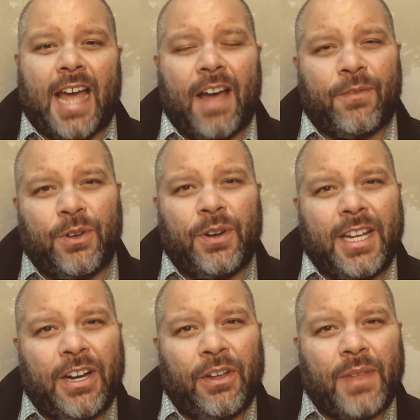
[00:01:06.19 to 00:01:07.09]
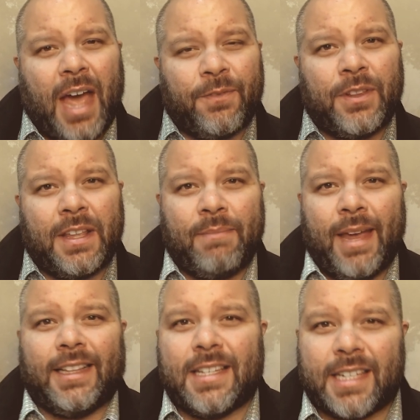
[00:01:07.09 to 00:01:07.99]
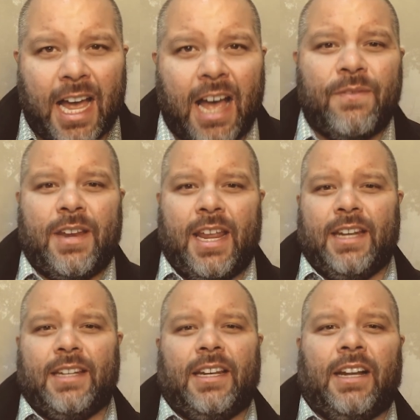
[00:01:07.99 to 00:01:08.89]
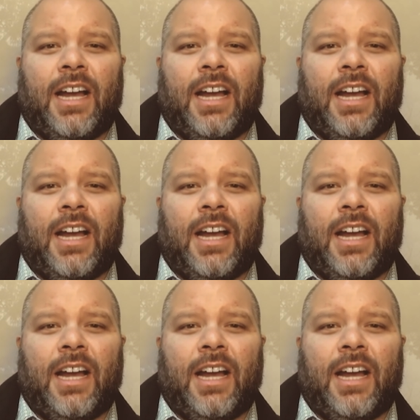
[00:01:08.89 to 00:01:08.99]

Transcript: after they make this covenant,